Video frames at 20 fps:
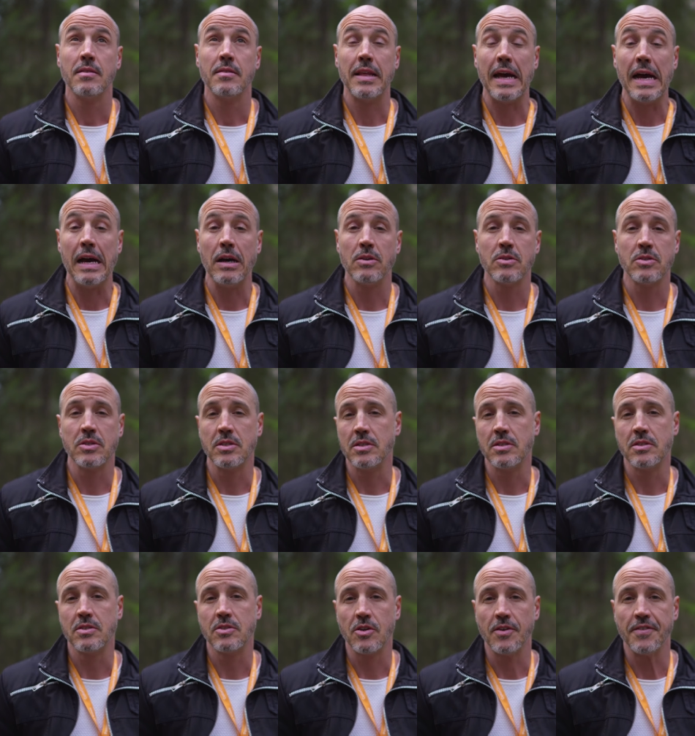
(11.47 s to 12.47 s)

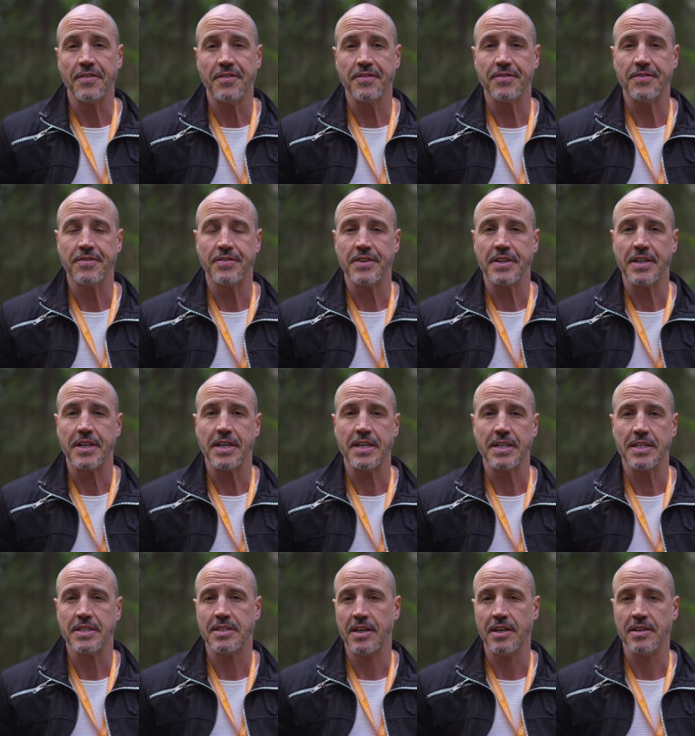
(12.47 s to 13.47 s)
thousands of
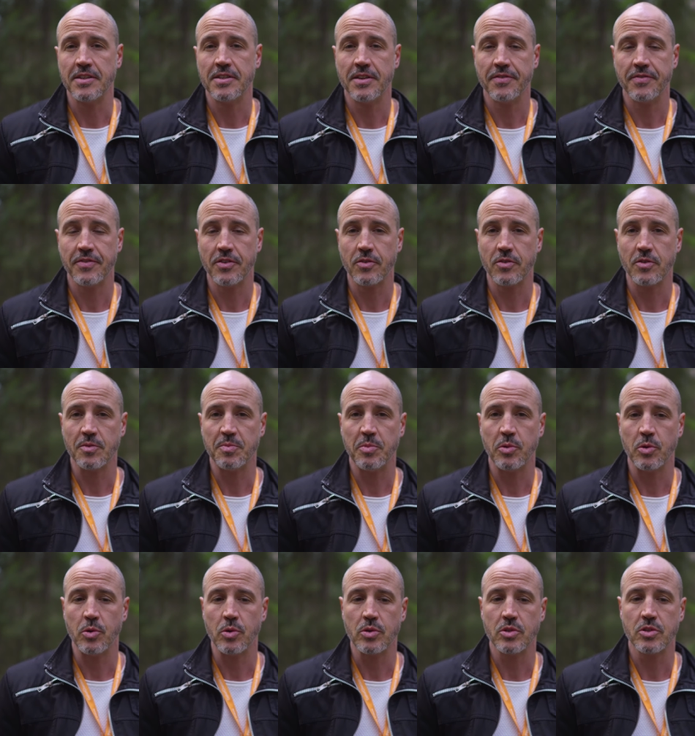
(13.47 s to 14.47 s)
uh, scientific
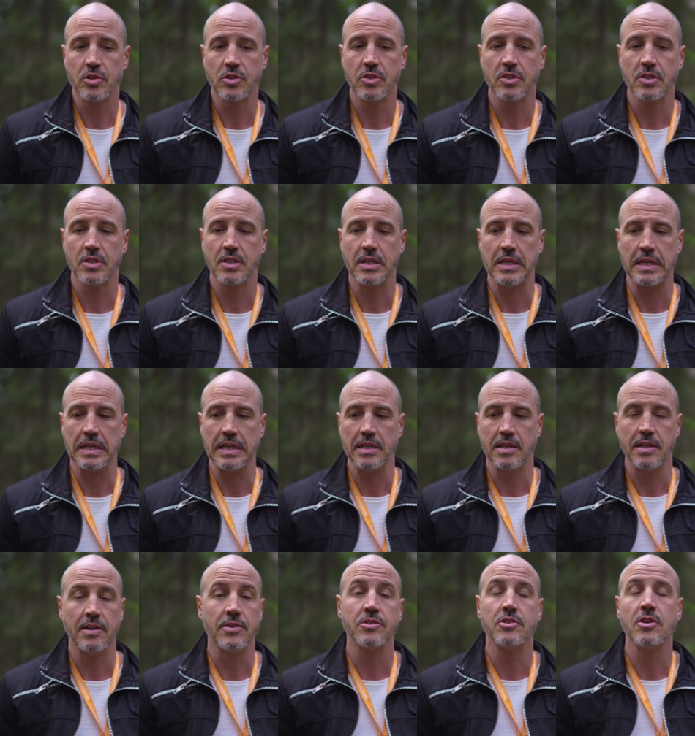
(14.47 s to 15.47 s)
reports.
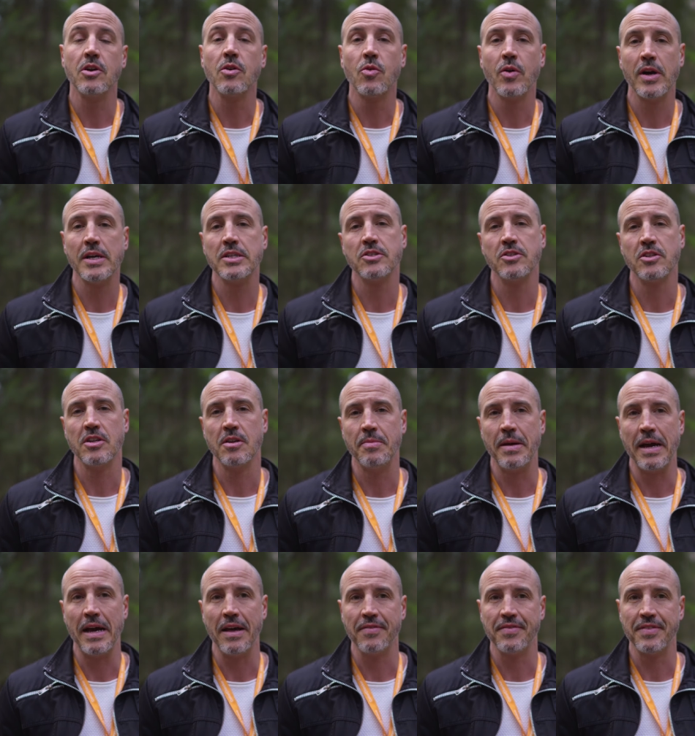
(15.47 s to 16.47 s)
There is no question
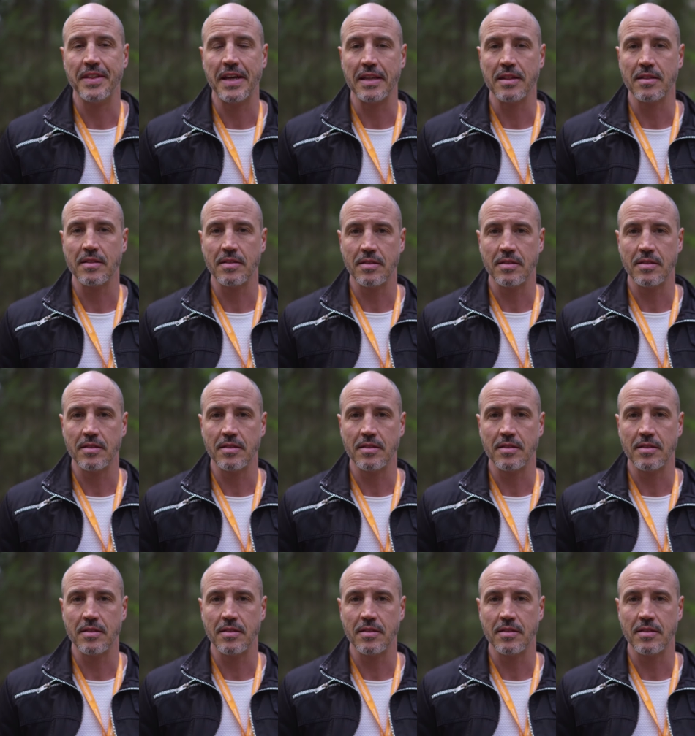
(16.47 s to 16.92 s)
about that